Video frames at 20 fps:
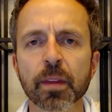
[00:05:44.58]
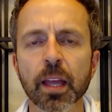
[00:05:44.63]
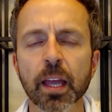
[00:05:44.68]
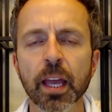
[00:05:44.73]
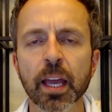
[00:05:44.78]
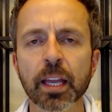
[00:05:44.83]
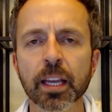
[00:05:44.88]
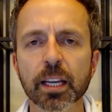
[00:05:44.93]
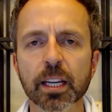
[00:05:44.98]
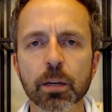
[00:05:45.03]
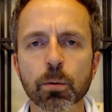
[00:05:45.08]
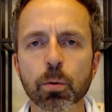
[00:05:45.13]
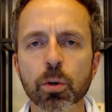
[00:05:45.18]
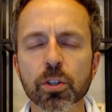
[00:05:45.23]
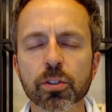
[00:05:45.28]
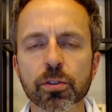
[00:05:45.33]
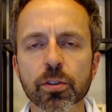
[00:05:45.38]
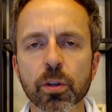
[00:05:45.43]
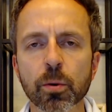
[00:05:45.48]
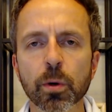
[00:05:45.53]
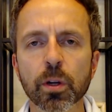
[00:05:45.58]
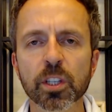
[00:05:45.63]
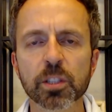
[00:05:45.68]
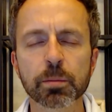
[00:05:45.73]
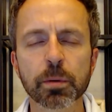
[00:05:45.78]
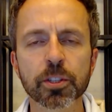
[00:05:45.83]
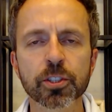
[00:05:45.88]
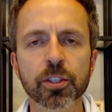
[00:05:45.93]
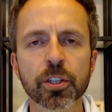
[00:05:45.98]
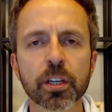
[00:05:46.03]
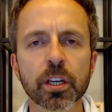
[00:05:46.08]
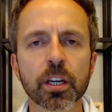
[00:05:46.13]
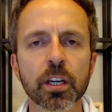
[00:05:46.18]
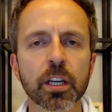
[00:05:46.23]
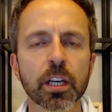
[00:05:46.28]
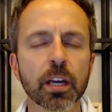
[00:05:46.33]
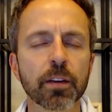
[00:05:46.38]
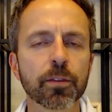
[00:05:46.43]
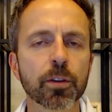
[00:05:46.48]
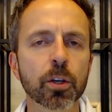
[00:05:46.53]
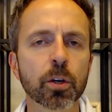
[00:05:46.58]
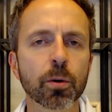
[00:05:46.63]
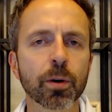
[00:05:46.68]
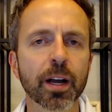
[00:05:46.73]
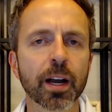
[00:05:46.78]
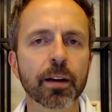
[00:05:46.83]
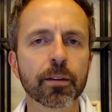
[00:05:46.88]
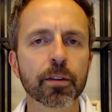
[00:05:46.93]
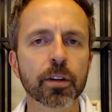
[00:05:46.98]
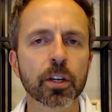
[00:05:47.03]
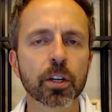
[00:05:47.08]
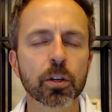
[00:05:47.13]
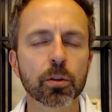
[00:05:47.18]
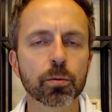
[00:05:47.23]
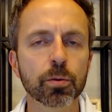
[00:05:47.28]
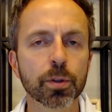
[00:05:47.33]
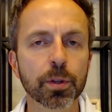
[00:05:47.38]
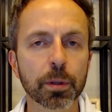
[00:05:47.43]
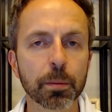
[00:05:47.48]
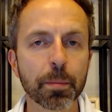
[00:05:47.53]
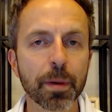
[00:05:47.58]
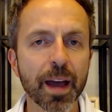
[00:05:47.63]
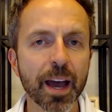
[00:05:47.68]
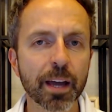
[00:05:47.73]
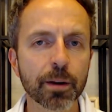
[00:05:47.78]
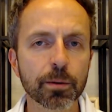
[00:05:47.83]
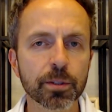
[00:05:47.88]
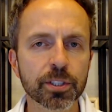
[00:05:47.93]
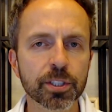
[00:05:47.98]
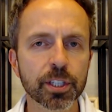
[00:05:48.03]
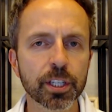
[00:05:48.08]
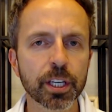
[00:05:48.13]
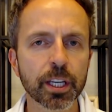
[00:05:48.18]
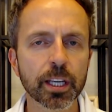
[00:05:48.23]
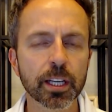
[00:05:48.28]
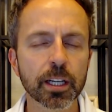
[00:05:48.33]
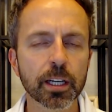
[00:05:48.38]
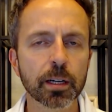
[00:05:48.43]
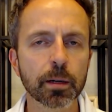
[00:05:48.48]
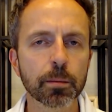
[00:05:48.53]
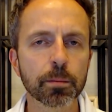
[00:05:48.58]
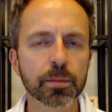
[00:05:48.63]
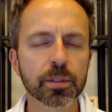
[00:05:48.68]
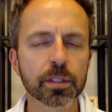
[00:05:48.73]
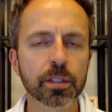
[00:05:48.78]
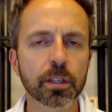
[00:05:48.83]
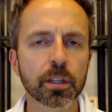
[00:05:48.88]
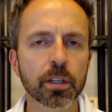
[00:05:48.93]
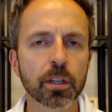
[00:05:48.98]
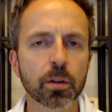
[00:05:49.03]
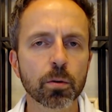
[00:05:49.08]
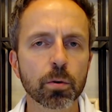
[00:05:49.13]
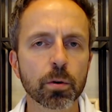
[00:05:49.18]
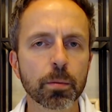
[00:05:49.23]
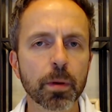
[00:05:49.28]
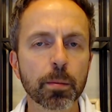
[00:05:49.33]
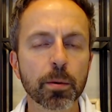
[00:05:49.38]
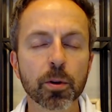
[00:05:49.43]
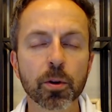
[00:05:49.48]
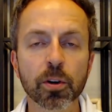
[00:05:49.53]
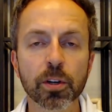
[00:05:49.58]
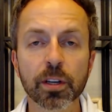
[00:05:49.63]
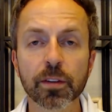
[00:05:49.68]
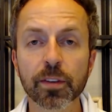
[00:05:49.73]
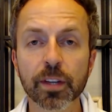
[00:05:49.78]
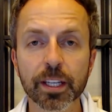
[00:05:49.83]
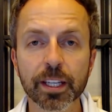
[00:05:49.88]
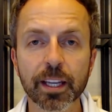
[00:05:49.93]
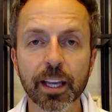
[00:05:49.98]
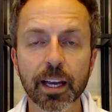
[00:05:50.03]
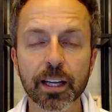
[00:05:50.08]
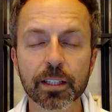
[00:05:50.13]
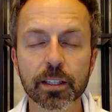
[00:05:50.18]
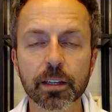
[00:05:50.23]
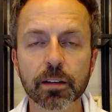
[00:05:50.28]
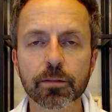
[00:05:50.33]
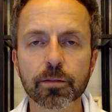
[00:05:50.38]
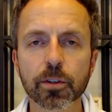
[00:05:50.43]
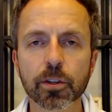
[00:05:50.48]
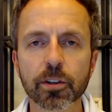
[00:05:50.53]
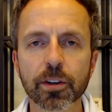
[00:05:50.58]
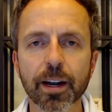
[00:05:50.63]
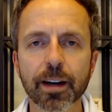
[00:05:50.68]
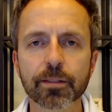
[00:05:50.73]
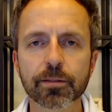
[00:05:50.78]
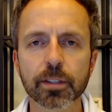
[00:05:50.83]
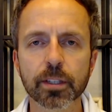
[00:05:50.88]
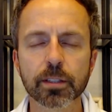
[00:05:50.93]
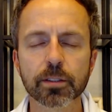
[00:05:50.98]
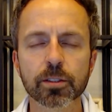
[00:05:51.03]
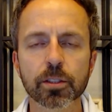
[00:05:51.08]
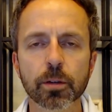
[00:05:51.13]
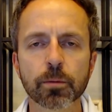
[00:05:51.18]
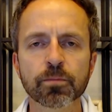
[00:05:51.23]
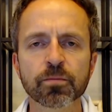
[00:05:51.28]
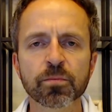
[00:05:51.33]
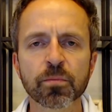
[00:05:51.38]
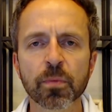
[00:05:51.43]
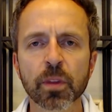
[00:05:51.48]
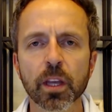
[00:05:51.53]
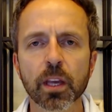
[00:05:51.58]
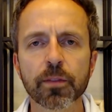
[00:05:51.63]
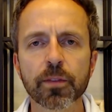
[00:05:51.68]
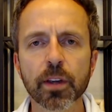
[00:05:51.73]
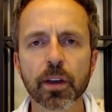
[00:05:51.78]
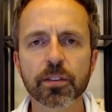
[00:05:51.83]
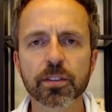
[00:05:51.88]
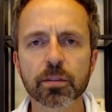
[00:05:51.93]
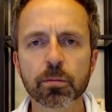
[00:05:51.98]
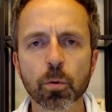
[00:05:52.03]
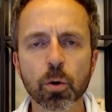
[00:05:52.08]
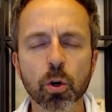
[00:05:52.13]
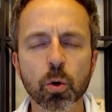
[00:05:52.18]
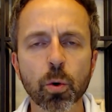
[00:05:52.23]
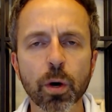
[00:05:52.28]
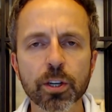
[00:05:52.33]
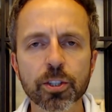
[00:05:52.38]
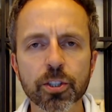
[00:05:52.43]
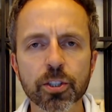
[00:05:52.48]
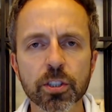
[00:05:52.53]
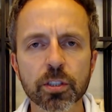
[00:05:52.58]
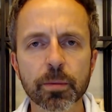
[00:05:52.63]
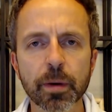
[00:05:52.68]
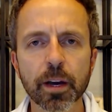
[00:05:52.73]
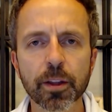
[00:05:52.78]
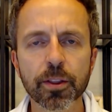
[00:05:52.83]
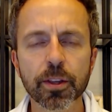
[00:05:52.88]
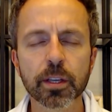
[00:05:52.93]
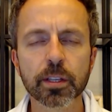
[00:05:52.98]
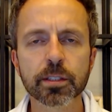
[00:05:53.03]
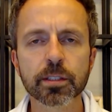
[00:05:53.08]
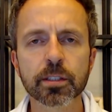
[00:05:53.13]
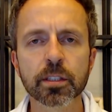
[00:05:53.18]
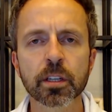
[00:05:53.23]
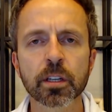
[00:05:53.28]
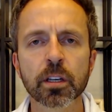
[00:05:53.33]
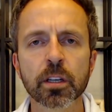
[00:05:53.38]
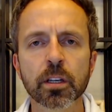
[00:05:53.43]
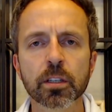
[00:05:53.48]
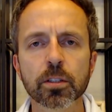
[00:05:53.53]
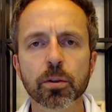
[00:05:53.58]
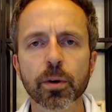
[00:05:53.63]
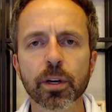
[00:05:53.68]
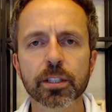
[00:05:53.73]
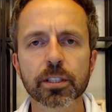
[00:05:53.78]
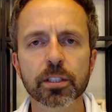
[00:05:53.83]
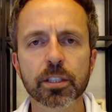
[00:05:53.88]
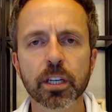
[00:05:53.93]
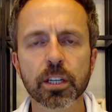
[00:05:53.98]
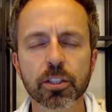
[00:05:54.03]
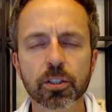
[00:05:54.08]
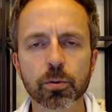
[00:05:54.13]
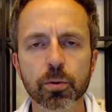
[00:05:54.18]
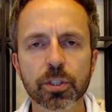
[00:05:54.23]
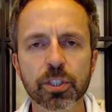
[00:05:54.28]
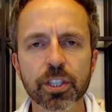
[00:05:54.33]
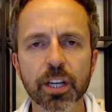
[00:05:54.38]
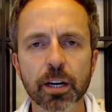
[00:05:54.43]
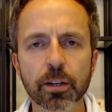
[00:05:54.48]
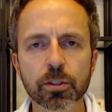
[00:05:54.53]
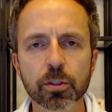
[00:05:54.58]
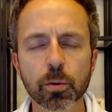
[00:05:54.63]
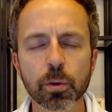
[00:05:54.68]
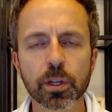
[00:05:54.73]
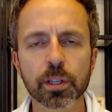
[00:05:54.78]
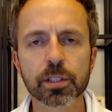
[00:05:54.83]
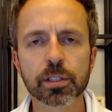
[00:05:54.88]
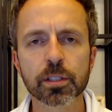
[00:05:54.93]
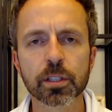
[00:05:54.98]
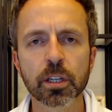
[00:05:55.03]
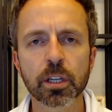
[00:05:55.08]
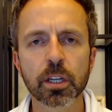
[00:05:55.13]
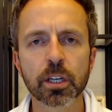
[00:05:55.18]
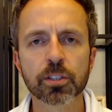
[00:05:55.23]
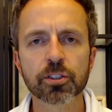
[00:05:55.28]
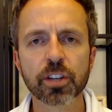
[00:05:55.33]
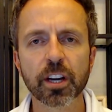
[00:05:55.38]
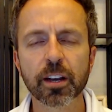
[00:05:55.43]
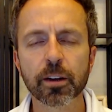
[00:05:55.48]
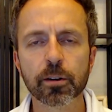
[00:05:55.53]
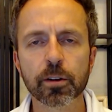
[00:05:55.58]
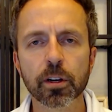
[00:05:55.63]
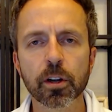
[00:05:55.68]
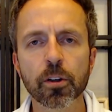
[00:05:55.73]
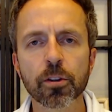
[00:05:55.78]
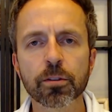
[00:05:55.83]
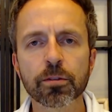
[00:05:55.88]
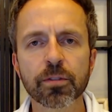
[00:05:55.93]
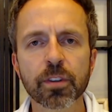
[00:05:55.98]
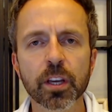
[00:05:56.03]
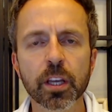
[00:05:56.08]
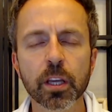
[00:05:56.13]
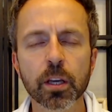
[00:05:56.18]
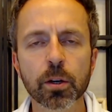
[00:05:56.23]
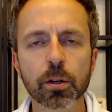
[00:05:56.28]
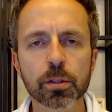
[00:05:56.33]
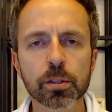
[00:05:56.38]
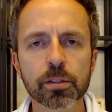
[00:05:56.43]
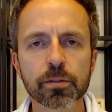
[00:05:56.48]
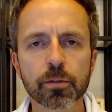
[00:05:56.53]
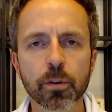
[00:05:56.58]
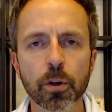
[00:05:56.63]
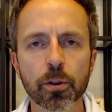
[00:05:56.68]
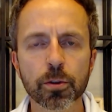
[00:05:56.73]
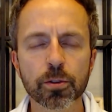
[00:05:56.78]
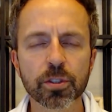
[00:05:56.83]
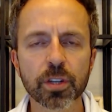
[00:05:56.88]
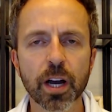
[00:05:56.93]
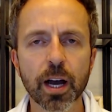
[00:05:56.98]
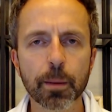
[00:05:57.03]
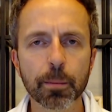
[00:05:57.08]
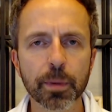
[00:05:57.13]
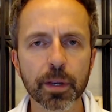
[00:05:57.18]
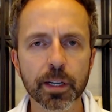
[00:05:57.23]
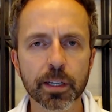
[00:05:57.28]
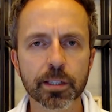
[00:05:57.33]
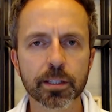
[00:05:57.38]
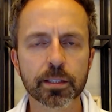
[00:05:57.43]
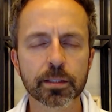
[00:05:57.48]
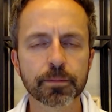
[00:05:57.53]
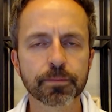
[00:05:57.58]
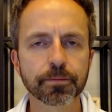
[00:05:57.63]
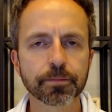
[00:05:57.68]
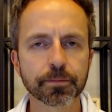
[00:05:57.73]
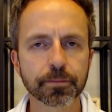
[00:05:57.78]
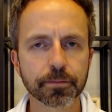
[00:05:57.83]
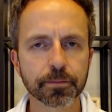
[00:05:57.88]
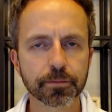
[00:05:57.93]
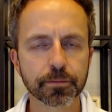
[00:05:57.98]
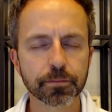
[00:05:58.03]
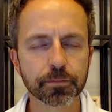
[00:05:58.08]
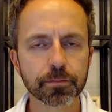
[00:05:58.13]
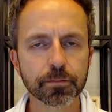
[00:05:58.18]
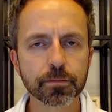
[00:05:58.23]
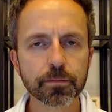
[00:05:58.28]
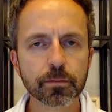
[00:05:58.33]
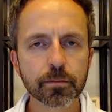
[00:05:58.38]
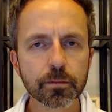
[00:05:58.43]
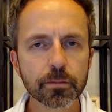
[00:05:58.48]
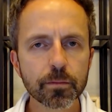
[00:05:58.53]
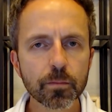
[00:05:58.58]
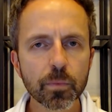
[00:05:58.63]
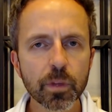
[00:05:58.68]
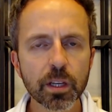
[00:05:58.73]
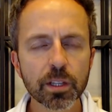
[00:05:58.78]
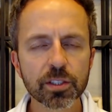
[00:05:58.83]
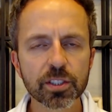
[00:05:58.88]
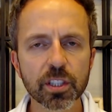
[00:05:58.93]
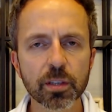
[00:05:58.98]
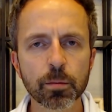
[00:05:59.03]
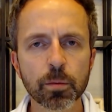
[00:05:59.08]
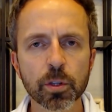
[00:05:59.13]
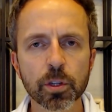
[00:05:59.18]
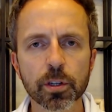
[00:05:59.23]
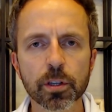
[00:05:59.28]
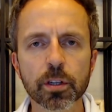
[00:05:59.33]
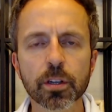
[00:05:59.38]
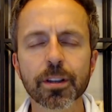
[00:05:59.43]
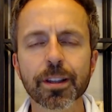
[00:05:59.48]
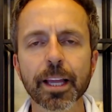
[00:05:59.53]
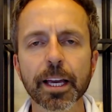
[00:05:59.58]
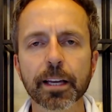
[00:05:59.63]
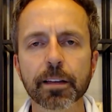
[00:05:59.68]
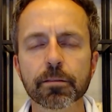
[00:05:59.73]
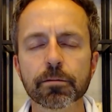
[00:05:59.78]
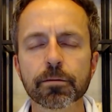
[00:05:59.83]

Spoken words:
And it can work really well, especially if you don't have really bad receding gums, or maybe you aren't even a candidate for grafting. So if you have some more questions about this, don't hesitate to reach out to us. Check out our other videos for other topics similar, like